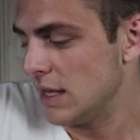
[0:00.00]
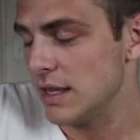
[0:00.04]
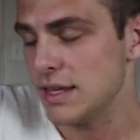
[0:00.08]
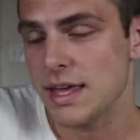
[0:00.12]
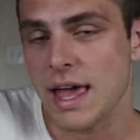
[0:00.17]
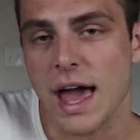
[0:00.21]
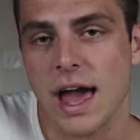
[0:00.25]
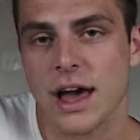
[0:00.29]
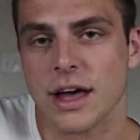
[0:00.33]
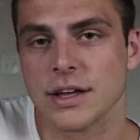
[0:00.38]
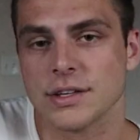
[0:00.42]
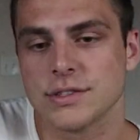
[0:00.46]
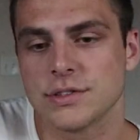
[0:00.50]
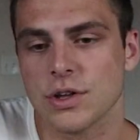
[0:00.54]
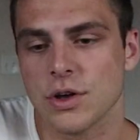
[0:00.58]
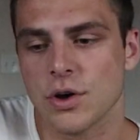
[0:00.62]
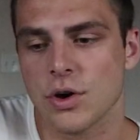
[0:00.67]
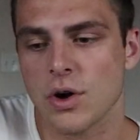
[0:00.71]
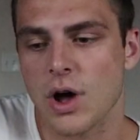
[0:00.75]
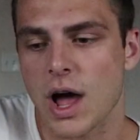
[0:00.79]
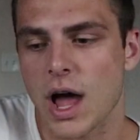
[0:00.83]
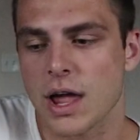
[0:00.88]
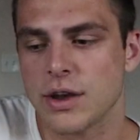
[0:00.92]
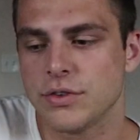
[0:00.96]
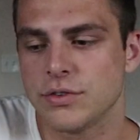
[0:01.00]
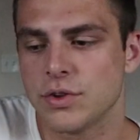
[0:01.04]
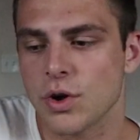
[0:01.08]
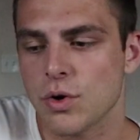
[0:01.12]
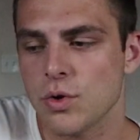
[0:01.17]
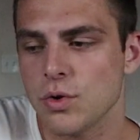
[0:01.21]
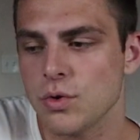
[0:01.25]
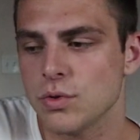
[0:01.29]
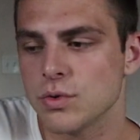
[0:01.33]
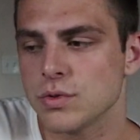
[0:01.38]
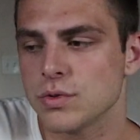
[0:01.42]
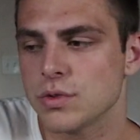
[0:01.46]
yeah, so I
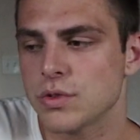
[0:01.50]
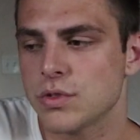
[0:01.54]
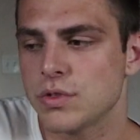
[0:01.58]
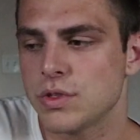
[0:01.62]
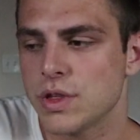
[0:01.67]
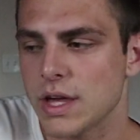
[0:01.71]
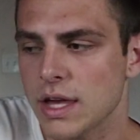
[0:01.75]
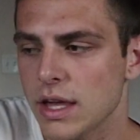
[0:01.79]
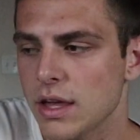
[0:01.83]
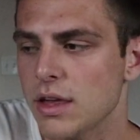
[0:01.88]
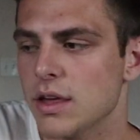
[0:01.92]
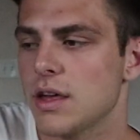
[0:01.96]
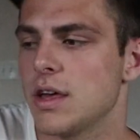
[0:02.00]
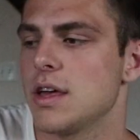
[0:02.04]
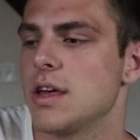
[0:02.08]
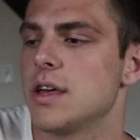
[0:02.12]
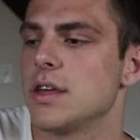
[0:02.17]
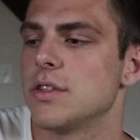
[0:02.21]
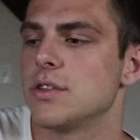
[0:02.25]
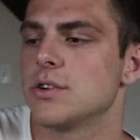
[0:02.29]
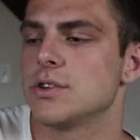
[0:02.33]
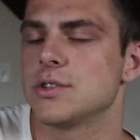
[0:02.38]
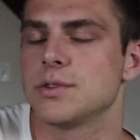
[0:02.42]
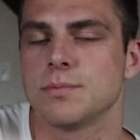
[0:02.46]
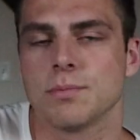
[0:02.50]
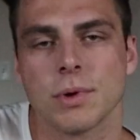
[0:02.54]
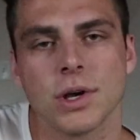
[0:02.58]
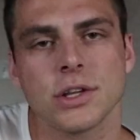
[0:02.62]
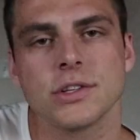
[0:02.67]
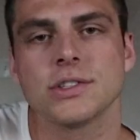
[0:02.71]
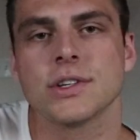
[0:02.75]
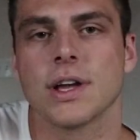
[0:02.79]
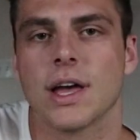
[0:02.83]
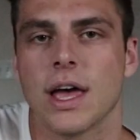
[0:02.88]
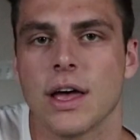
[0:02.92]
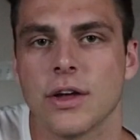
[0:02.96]
don't think there's
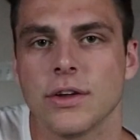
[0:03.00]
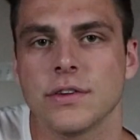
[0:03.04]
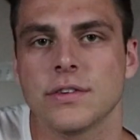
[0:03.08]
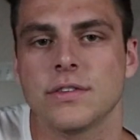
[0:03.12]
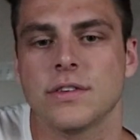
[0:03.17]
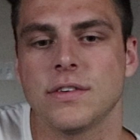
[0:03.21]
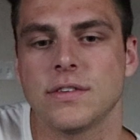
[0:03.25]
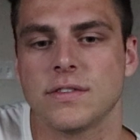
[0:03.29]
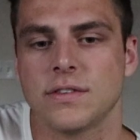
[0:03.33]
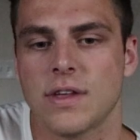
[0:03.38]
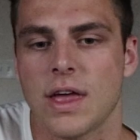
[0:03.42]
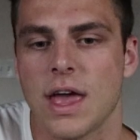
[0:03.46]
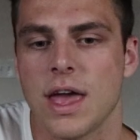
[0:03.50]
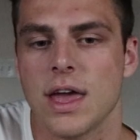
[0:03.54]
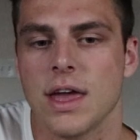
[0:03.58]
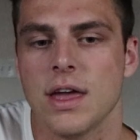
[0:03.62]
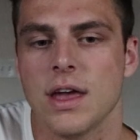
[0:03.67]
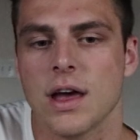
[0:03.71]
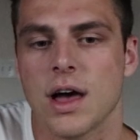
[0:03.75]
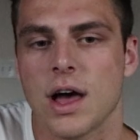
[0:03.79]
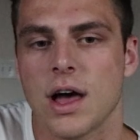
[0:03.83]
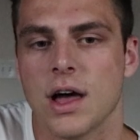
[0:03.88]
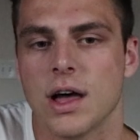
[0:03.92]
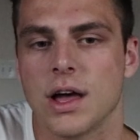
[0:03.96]
much else to say.